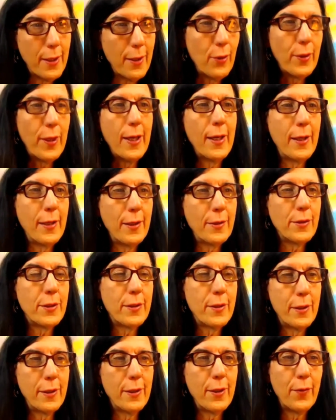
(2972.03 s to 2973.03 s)
okay, here's,
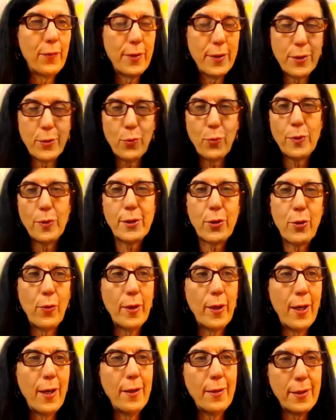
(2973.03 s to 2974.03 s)
you know, this is what's going on.